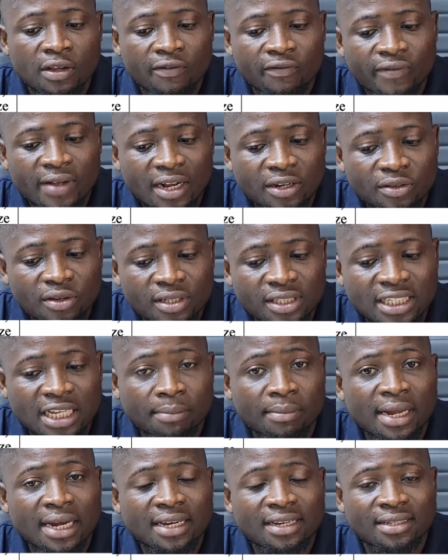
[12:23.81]
Factors
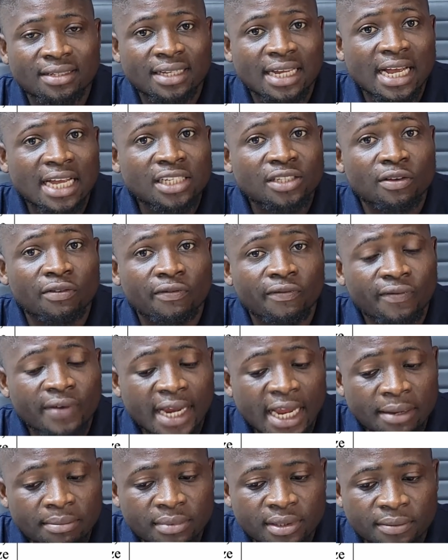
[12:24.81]
determining the size of
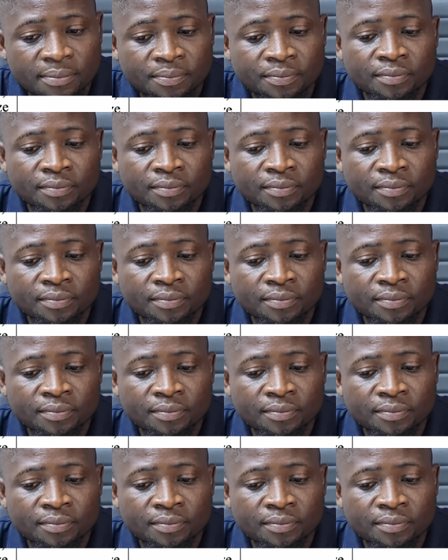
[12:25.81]
firms,